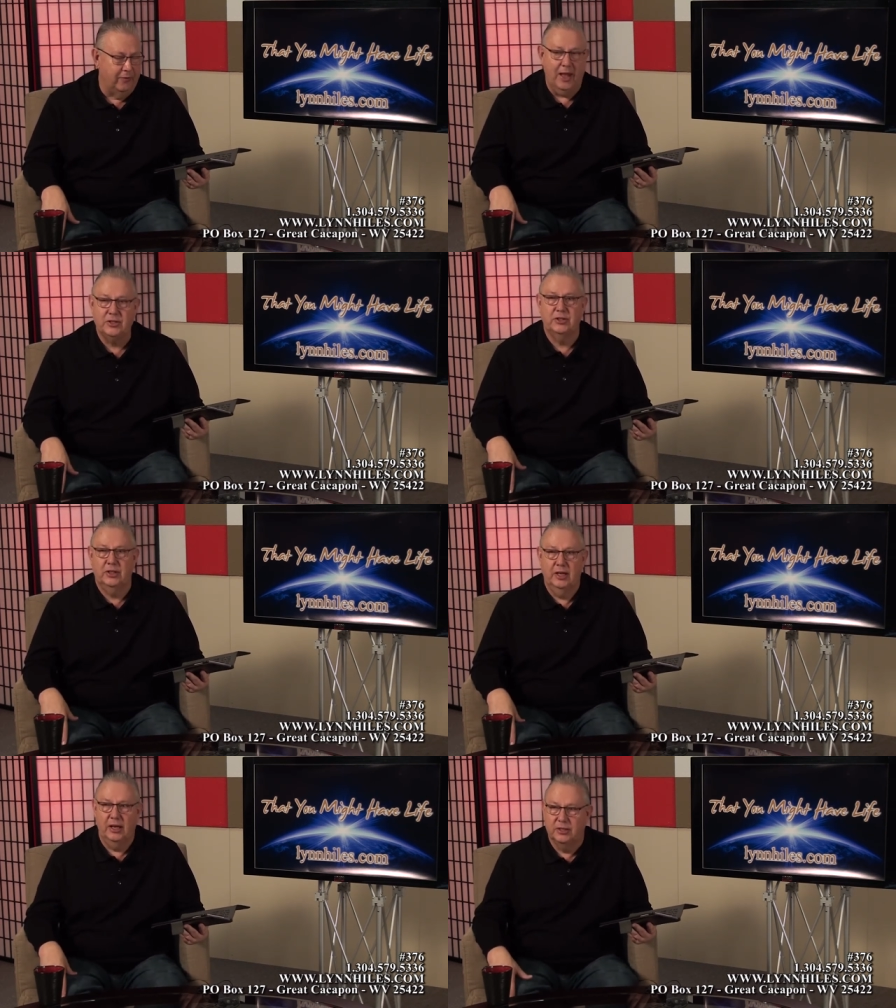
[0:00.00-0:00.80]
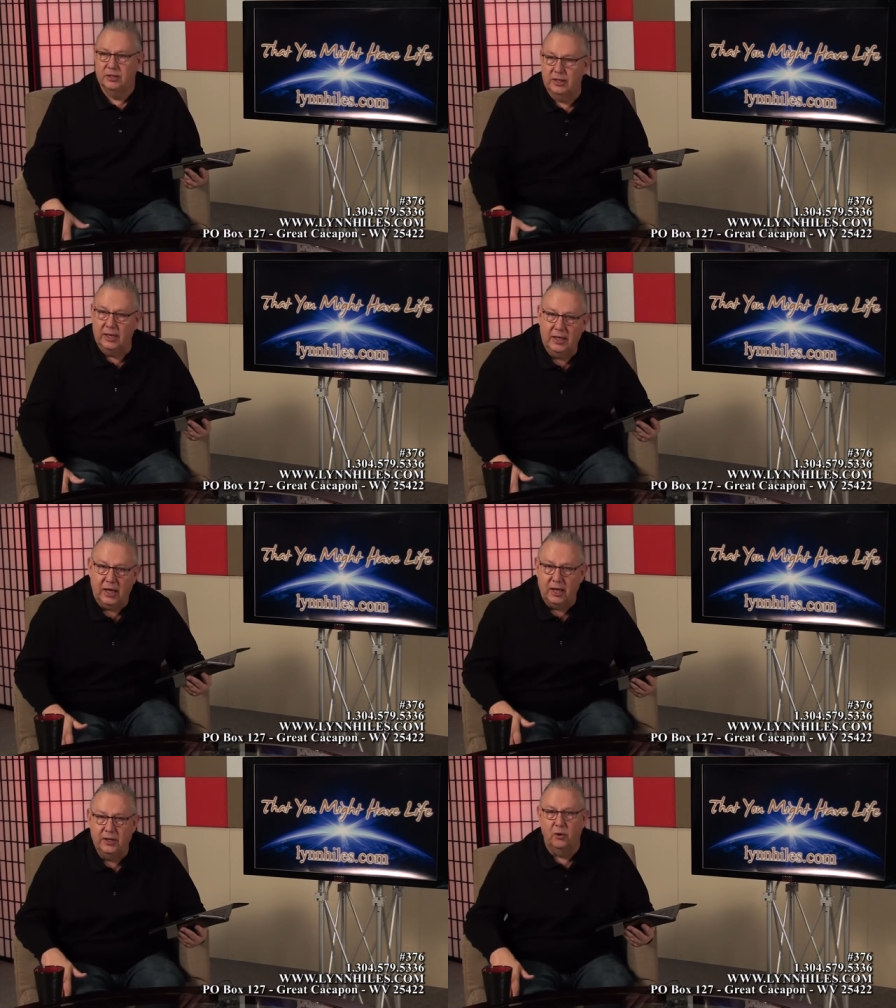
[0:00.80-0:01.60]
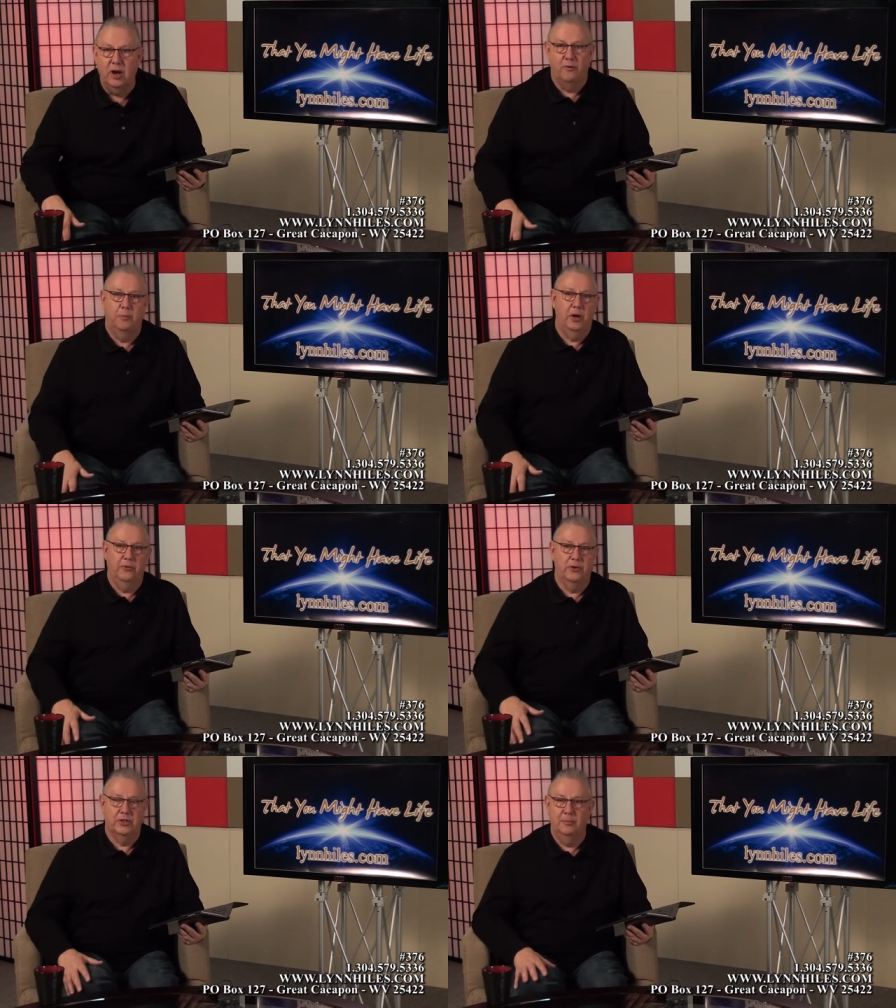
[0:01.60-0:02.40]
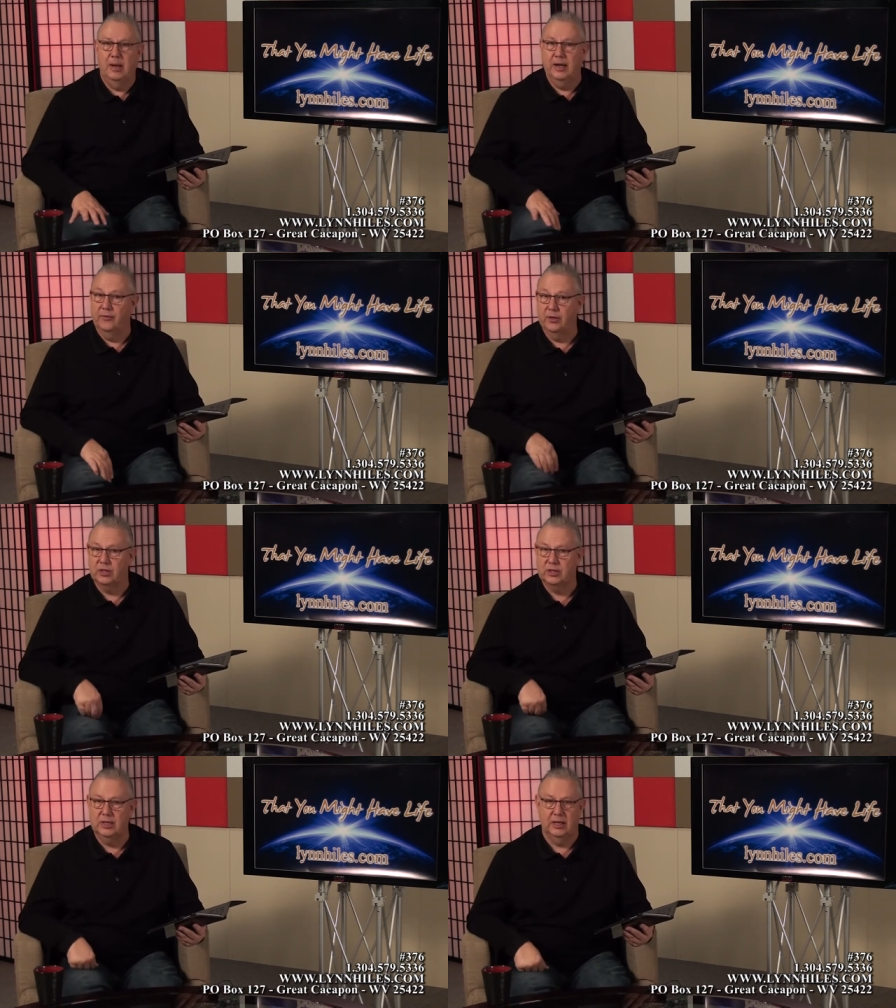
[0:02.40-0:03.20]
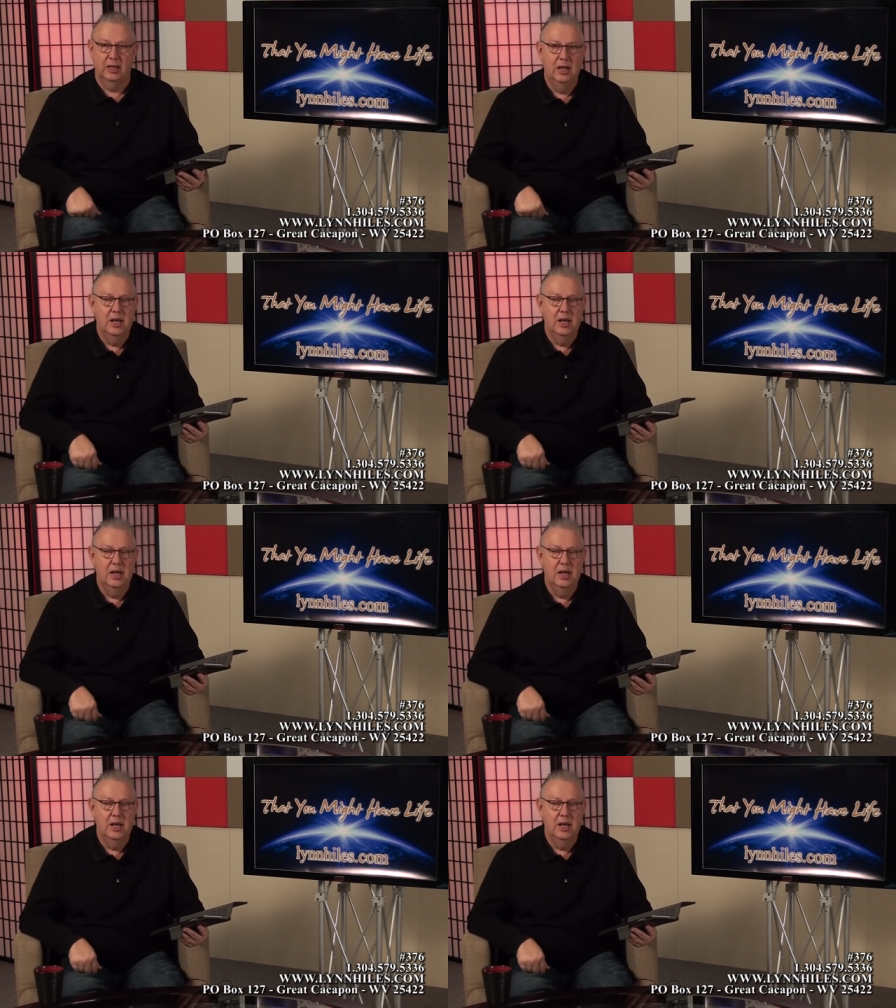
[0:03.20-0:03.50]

If that's the case, then uh, don't ever pray for somebody that's sick.